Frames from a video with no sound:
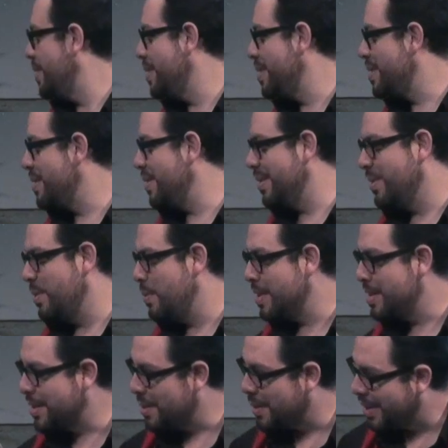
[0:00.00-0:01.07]
It's uh,
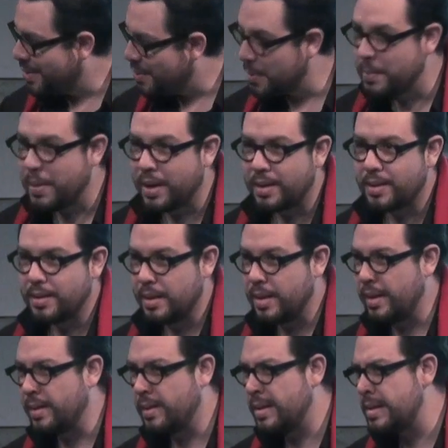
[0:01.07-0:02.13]
always great to be back in the
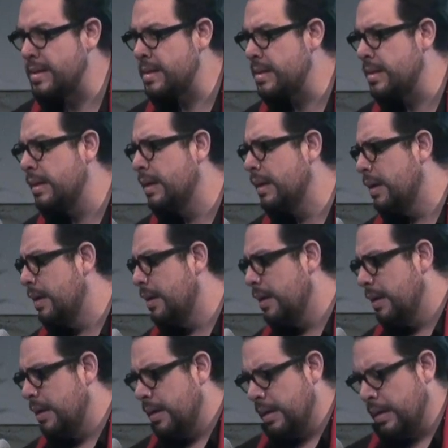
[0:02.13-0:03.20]
Netherlands.
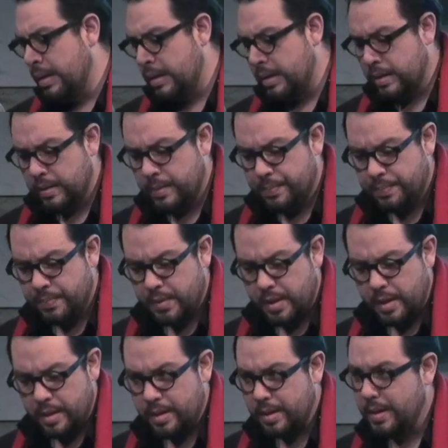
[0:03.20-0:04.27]
Um,
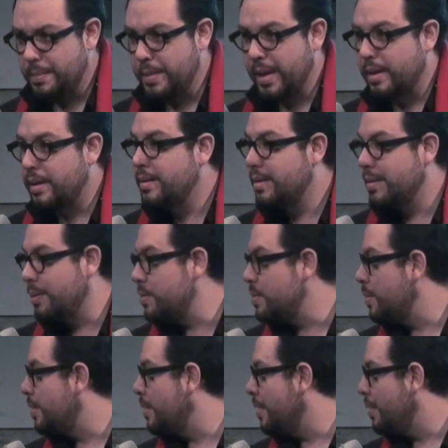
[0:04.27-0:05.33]
uh, Gabriel,
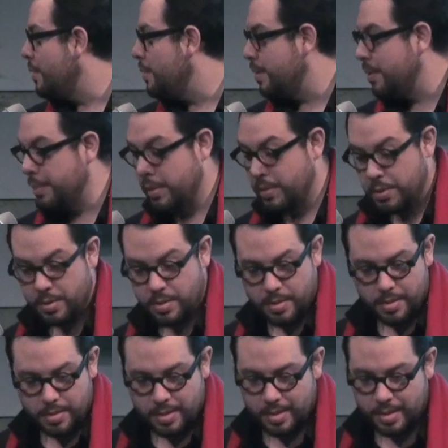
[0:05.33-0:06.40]
also thank you very much.
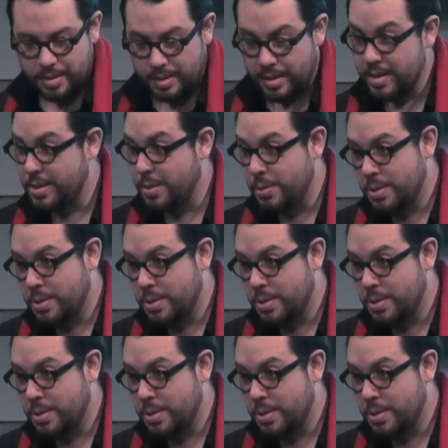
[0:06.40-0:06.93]
Uh, it is